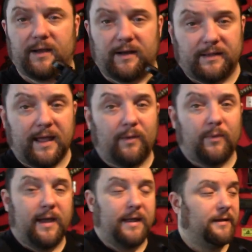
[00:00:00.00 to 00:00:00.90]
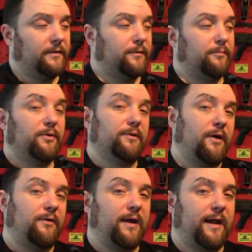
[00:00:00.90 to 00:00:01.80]
and then that way you can put your
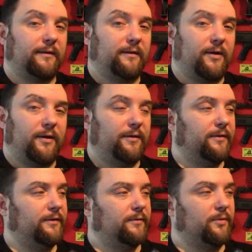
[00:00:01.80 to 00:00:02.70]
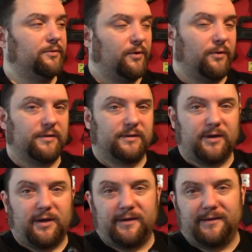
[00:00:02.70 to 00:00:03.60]
own handle on, you can put torches
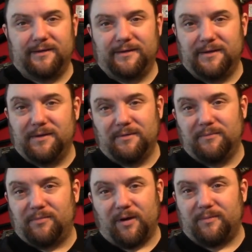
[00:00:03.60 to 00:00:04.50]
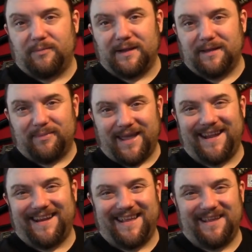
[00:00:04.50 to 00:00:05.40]
on, probably a
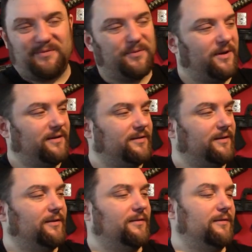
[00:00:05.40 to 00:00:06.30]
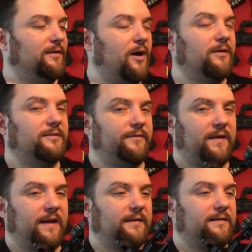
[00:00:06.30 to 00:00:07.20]
bayonet if you wanted to. Lots of
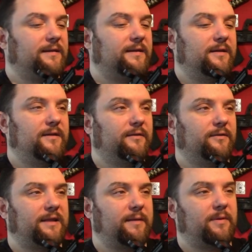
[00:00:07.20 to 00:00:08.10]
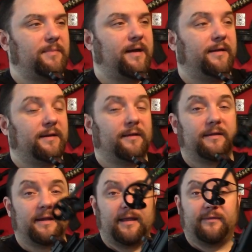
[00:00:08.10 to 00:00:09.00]
things could then be mounted
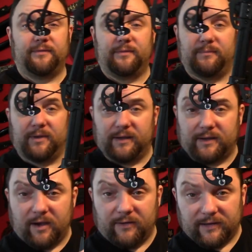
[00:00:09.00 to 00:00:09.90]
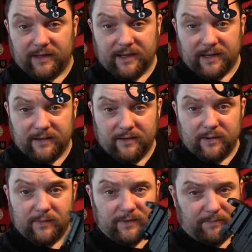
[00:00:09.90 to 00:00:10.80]
underneath. But currently
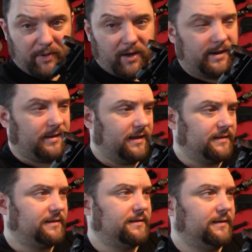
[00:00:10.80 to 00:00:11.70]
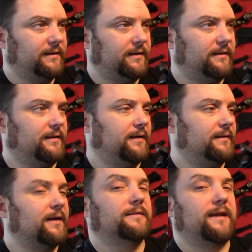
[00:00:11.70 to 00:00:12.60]
when you buy this it
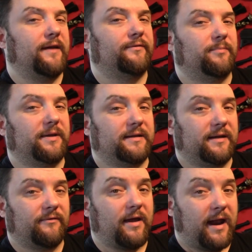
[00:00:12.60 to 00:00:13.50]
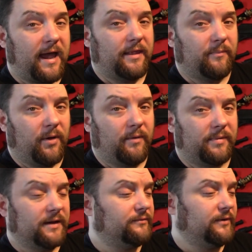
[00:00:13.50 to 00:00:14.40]
doesn't have the Picatinny rail at the bottom,
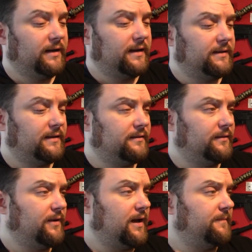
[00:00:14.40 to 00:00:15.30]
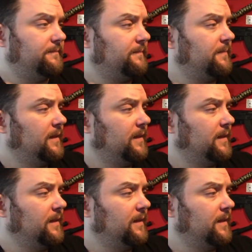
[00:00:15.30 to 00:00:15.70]
but it's really easy to um,